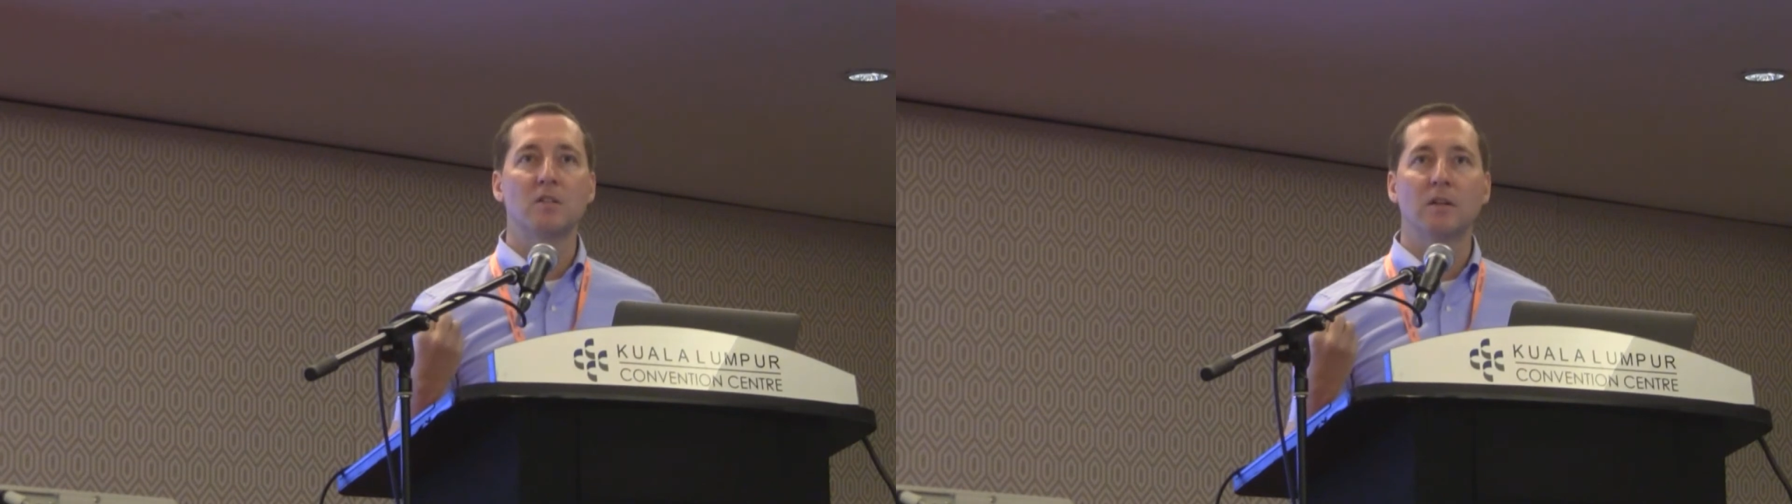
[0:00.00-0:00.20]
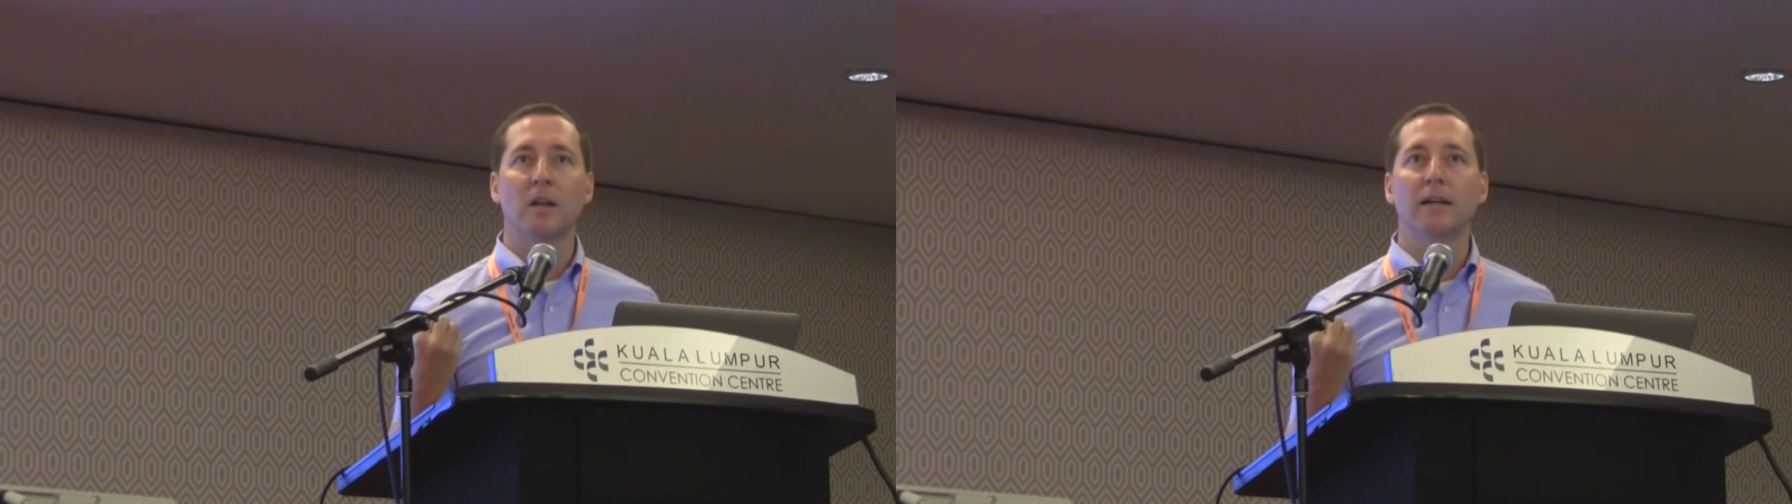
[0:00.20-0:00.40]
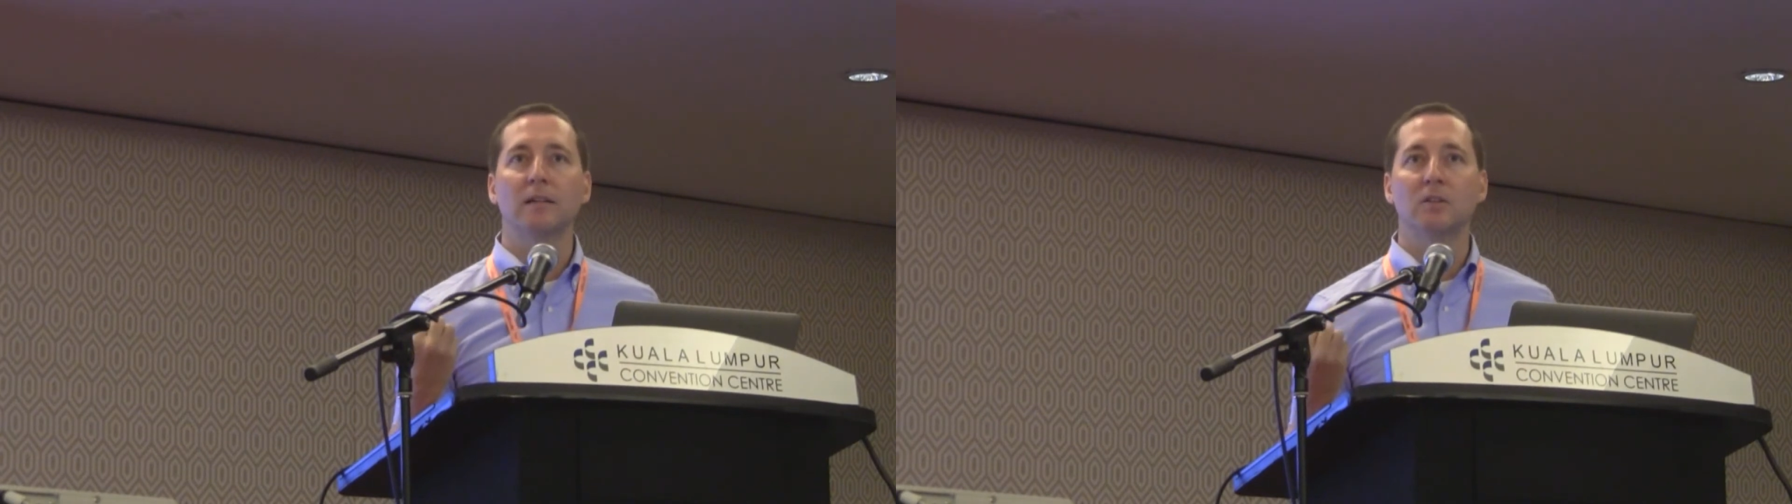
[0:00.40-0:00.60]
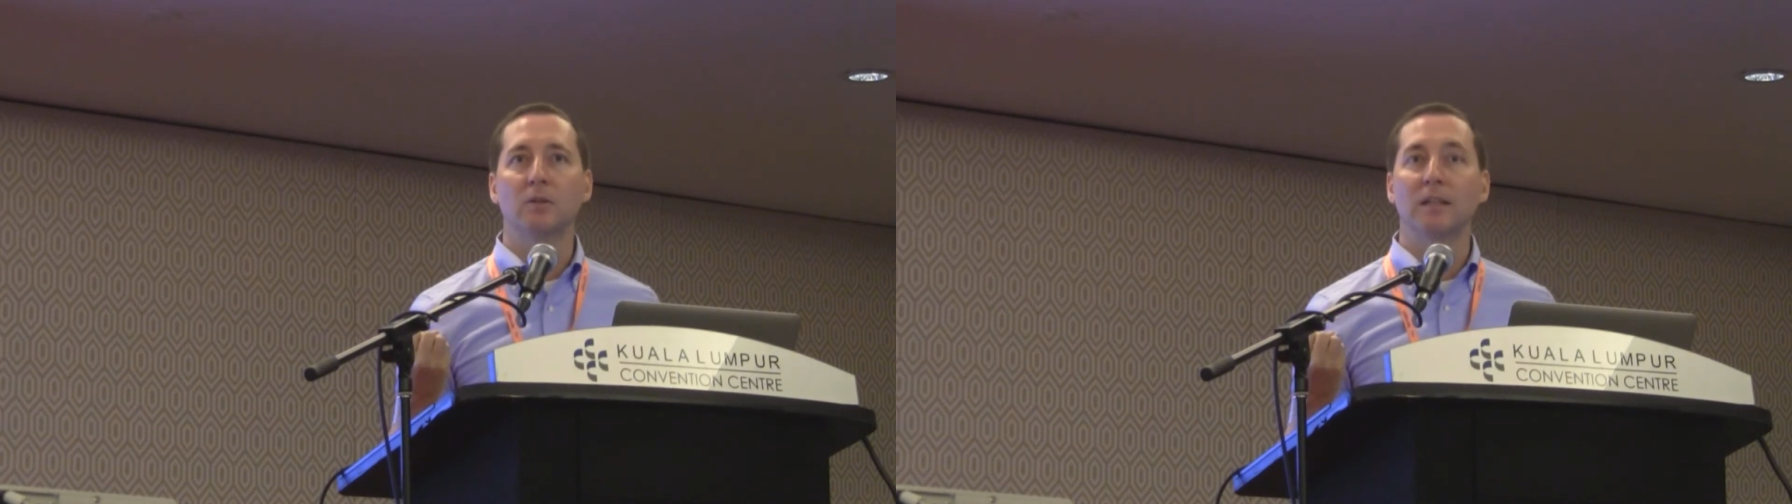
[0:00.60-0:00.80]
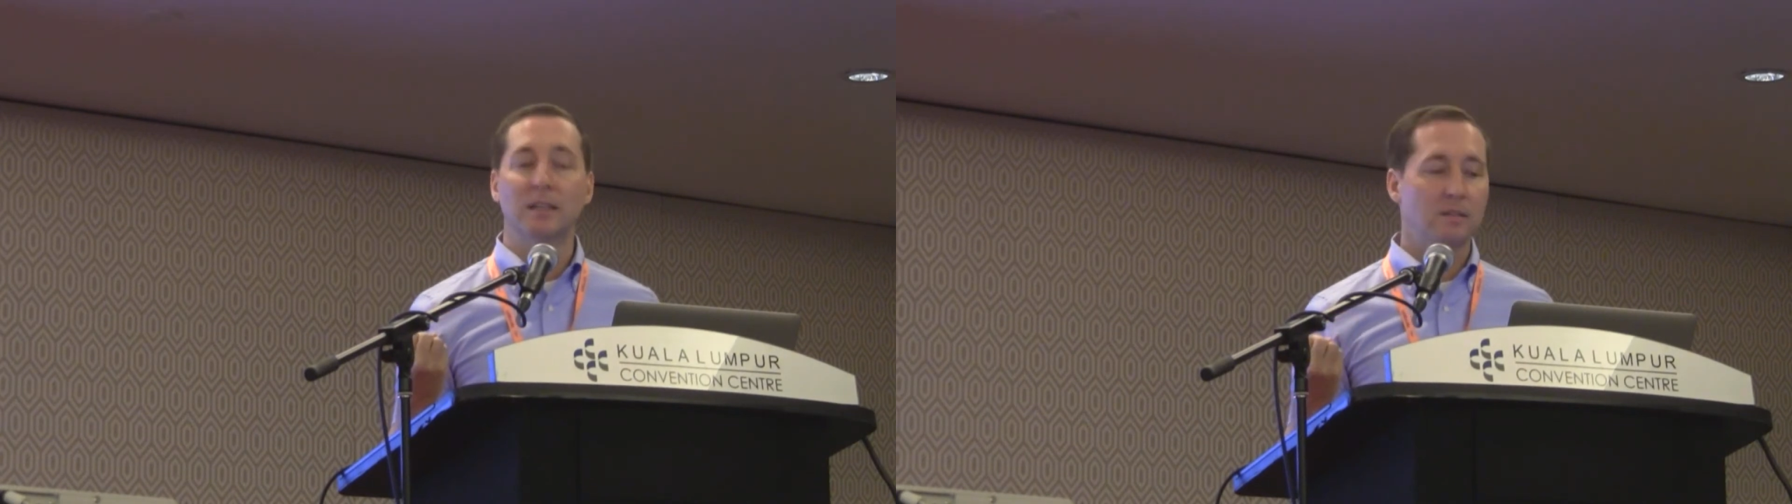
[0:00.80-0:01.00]
they're likely
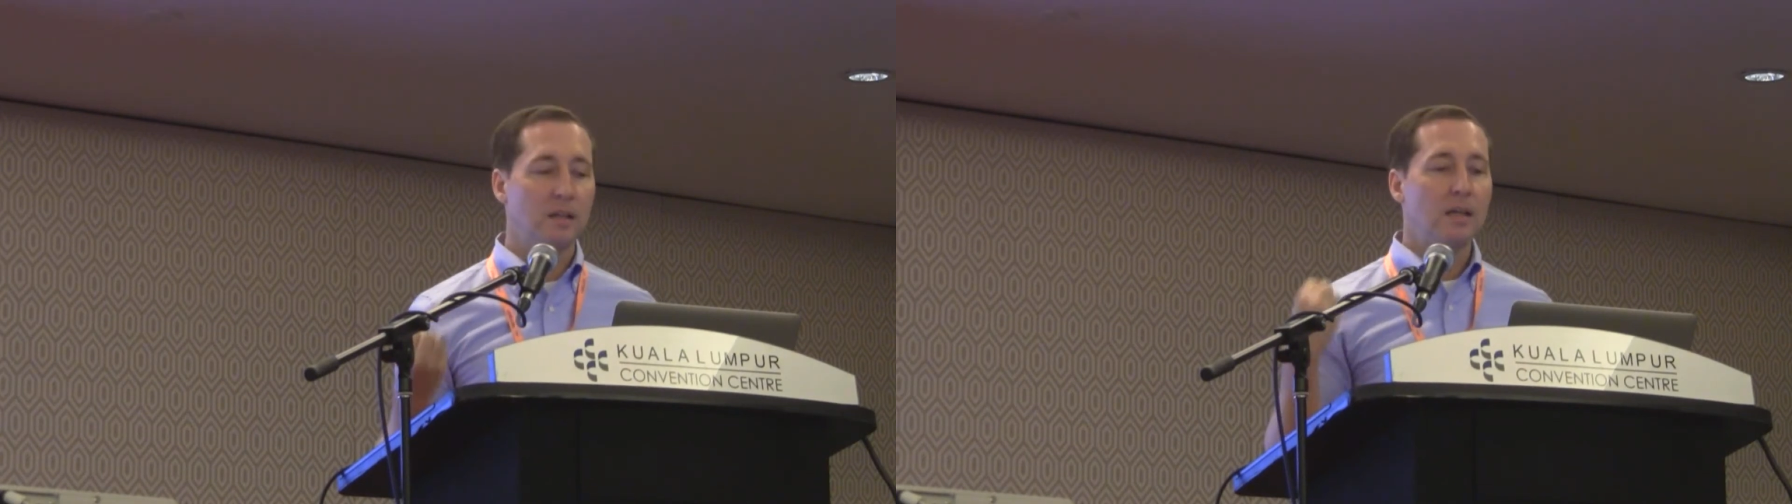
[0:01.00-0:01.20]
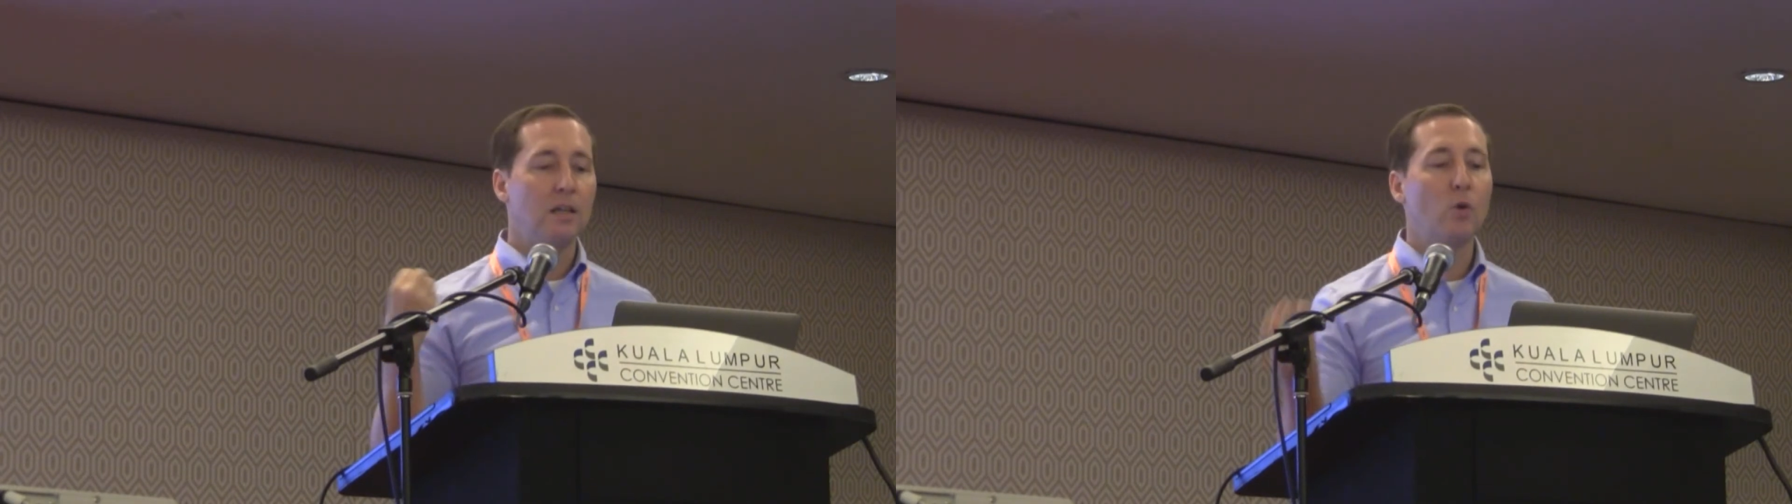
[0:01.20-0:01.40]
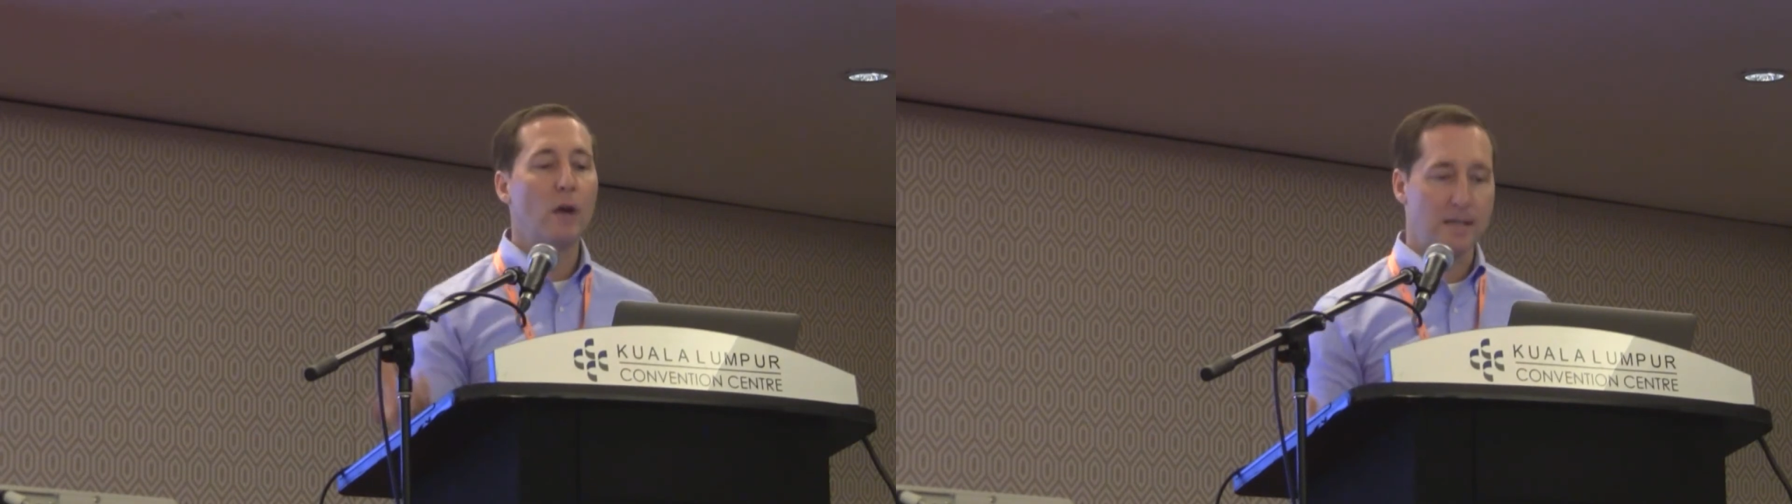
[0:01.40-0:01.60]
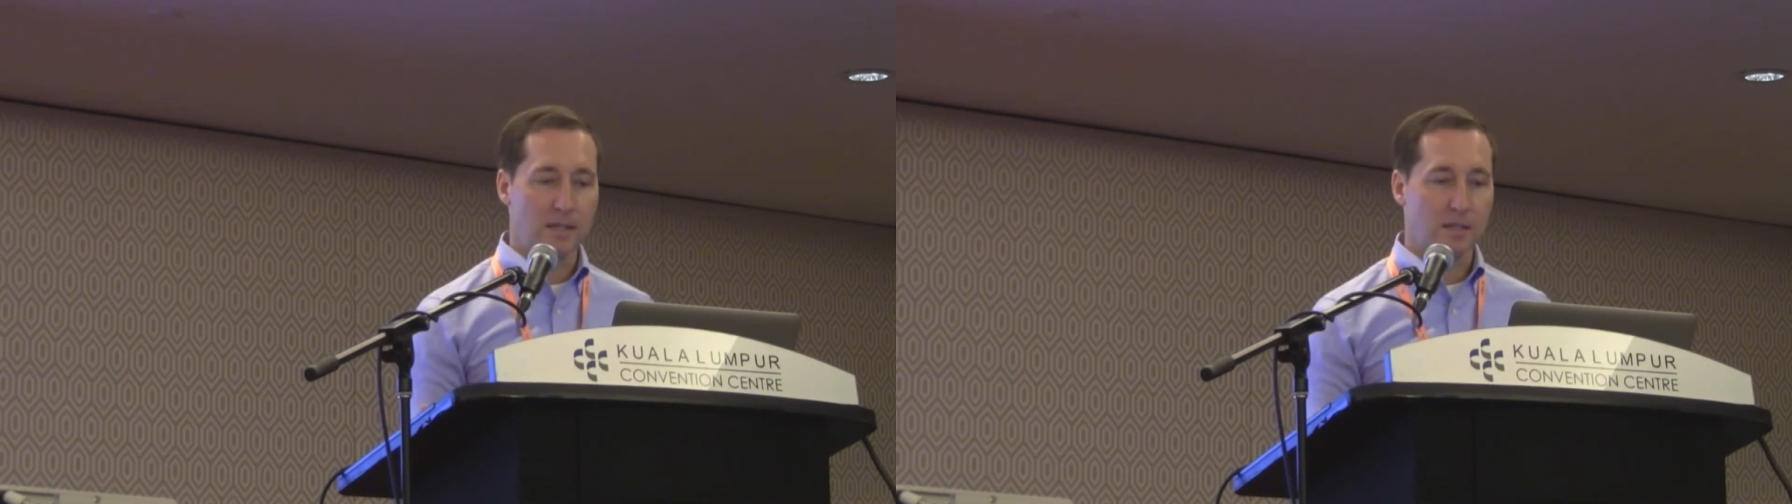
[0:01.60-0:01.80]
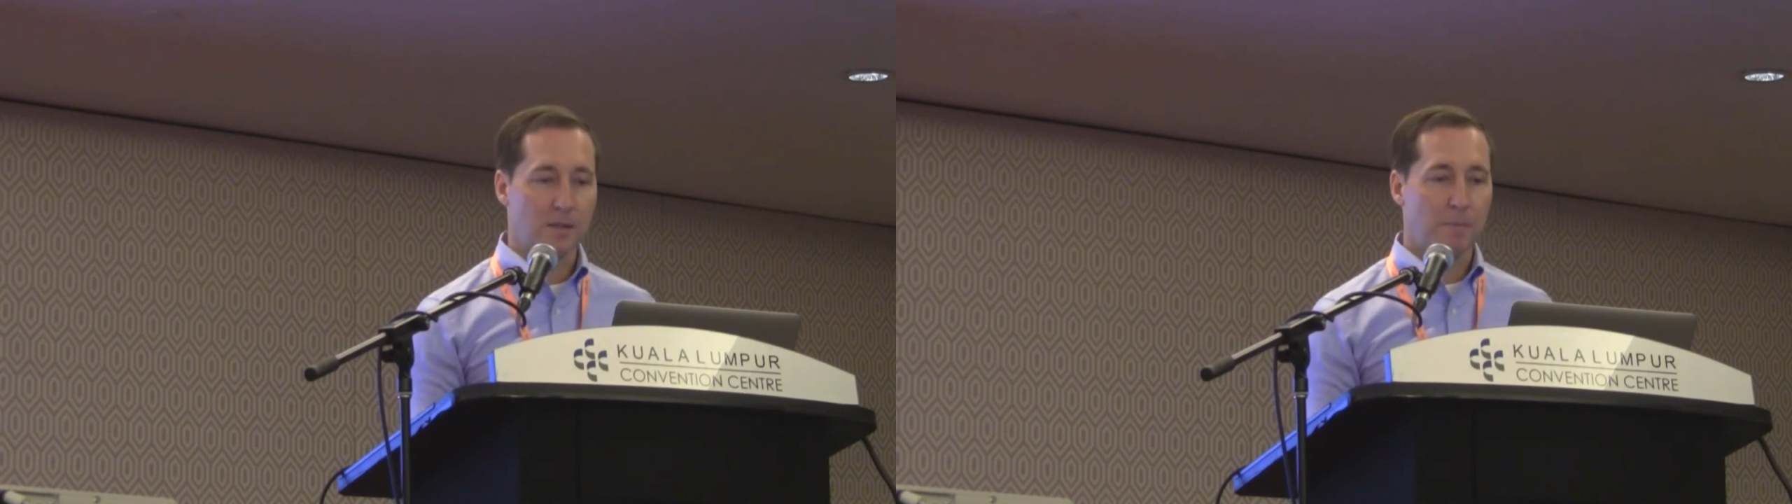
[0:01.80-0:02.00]
to at least look at
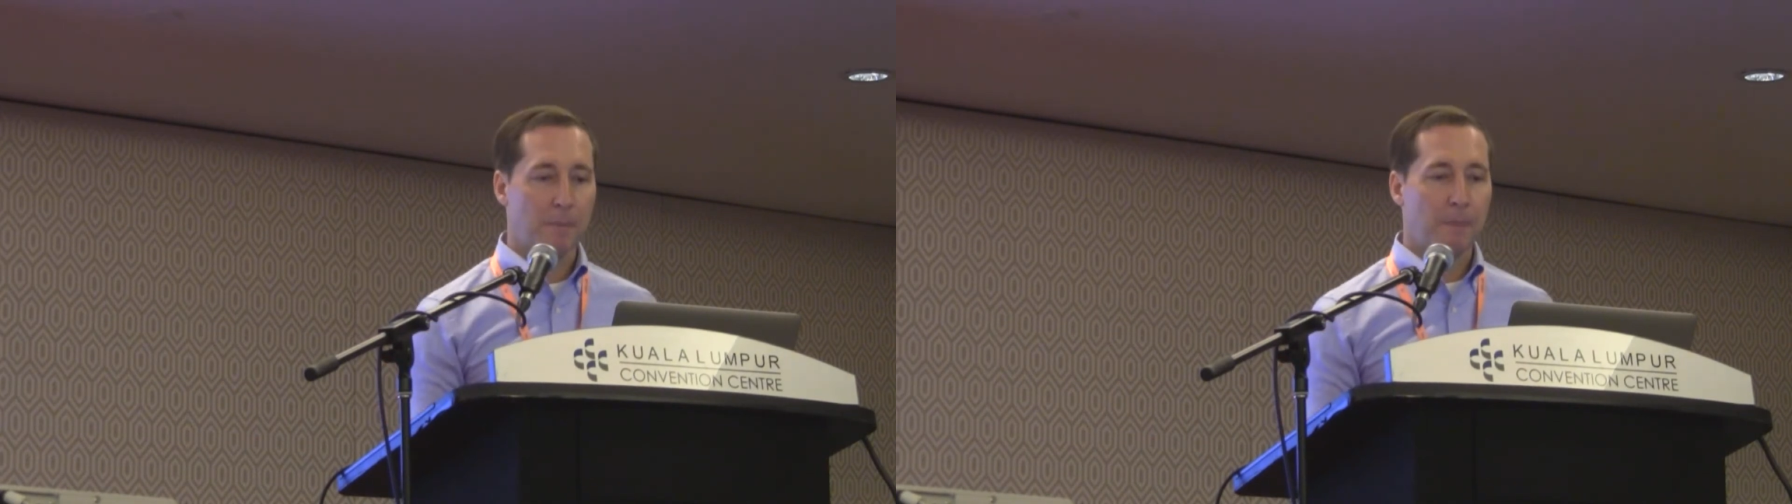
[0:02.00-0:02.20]
it.